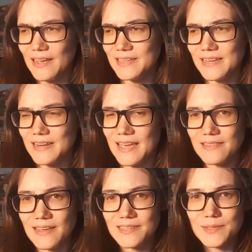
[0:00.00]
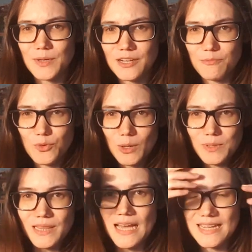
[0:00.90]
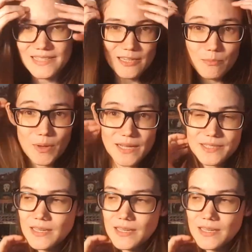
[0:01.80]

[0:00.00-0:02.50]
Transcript: I need to get like some kind of proper lighting, but